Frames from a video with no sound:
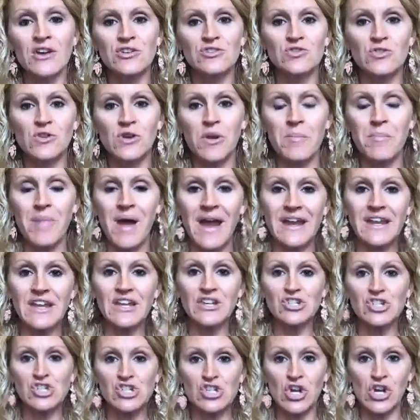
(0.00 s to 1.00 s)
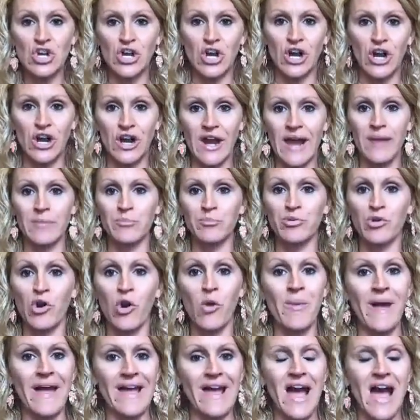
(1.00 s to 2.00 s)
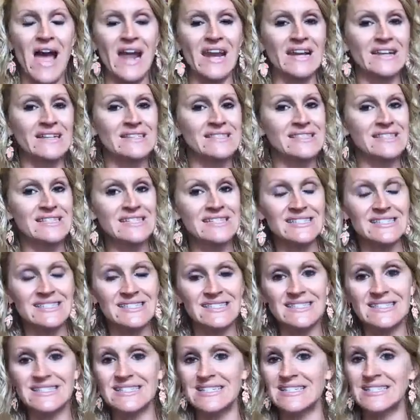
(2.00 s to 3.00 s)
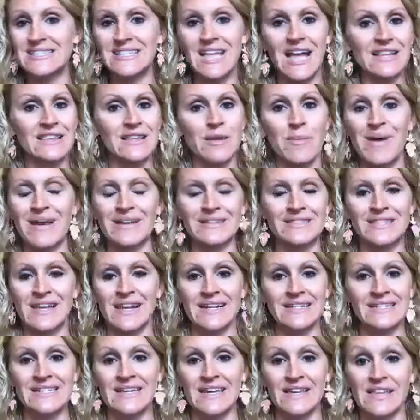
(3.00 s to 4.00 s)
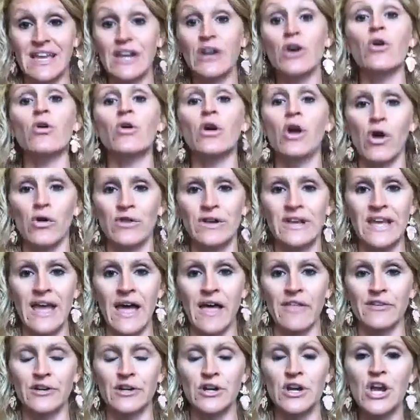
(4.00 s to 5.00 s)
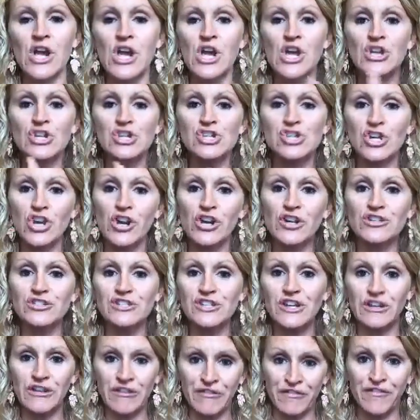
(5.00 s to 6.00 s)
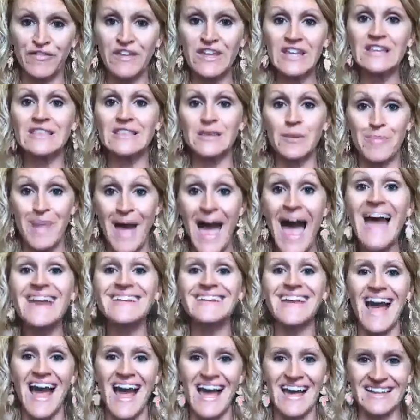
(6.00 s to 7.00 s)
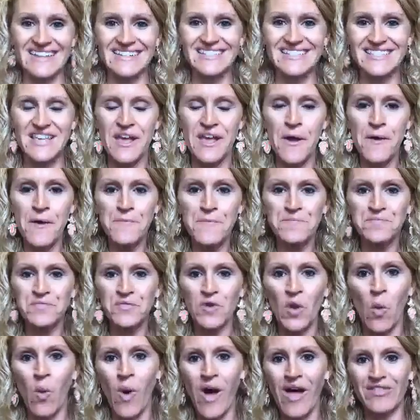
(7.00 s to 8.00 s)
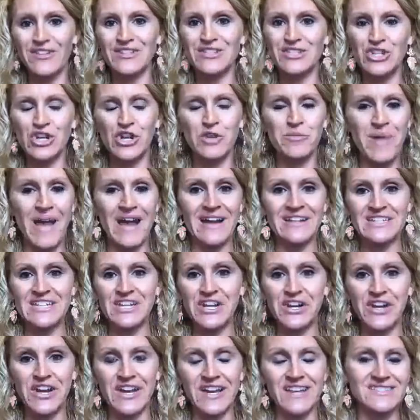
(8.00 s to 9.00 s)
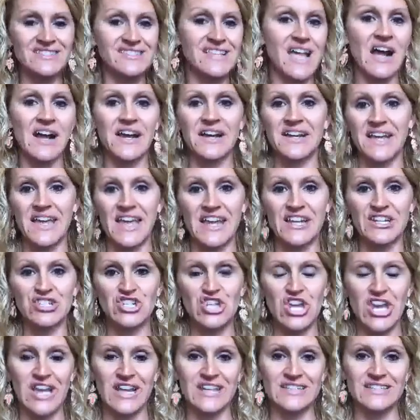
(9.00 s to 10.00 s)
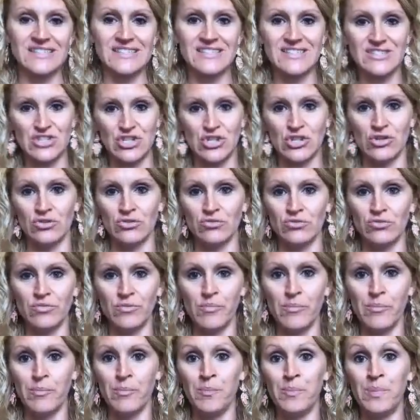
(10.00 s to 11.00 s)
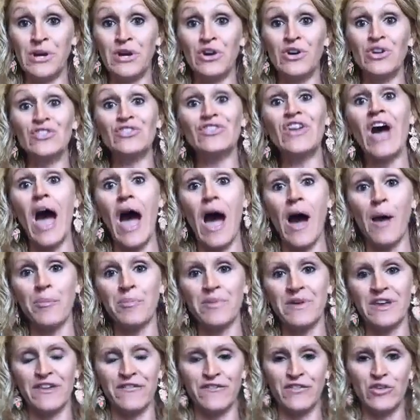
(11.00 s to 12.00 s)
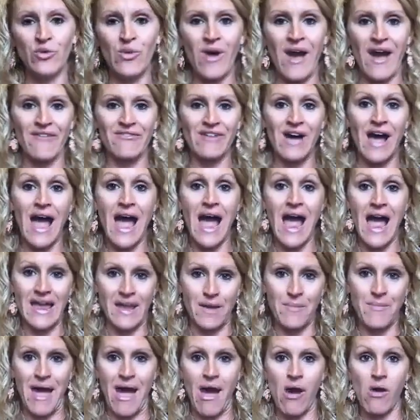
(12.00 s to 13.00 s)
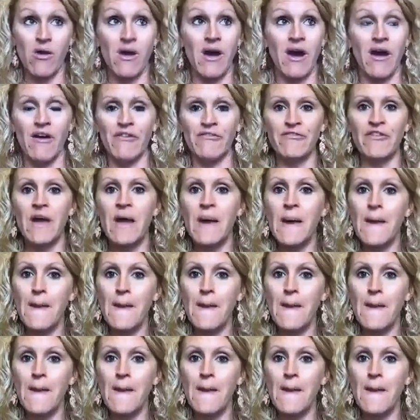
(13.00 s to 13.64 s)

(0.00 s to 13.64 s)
So combining sugar and probiotics is is not the best idea. They don't go together. Sugar's going to feed the bad guys while this good bacteria is not going to get a chance to build up if you have a high amount of